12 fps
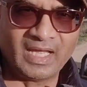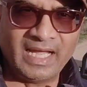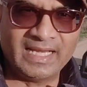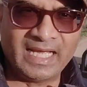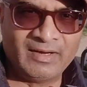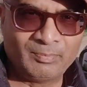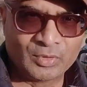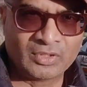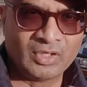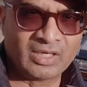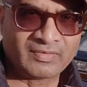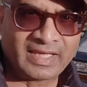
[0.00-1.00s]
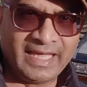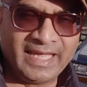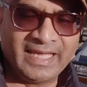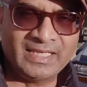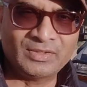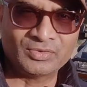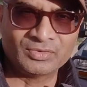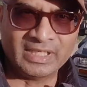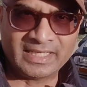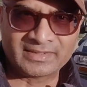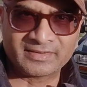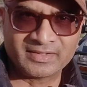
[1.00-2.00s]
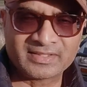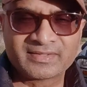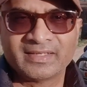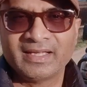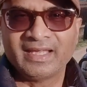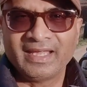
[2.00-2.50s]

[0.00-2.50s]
and I've put a lot of care into Diceros,